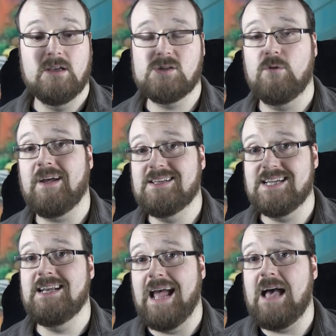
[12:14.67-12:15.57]
So if I
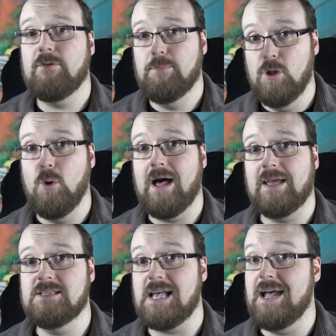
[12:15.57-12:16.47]
did have a Blue
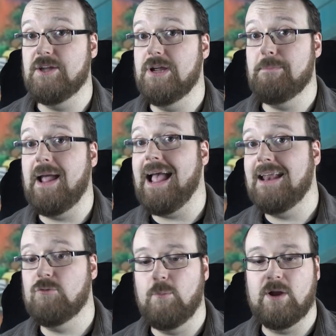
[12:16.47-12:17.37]
Eyes, either in my
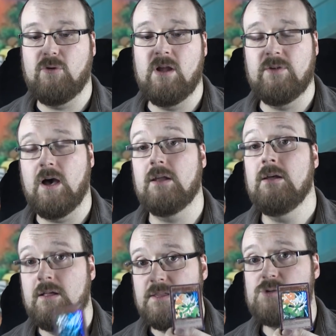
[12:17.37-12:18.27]
hand or in my graveyard,
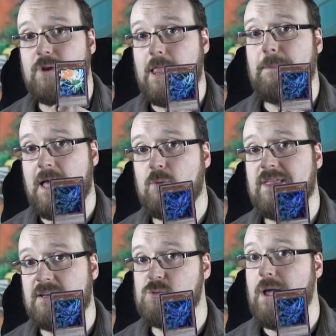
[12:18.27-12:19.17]
this would help me out with
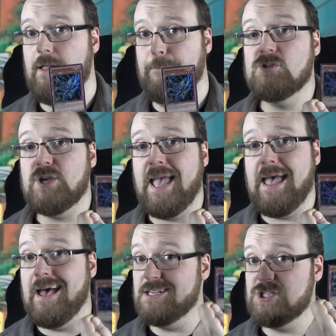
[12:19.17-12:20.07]
that as well. So
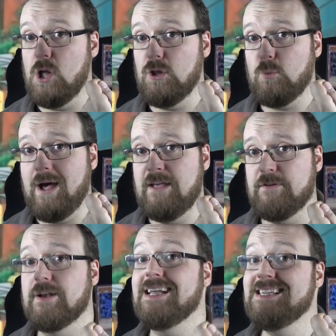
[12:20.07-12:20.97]
yeah, Assault
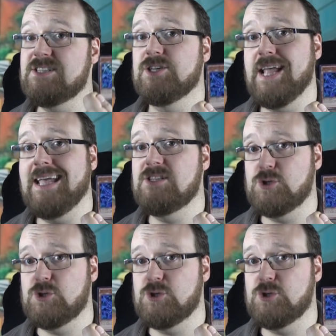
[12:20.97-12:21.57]
Wyvern is today's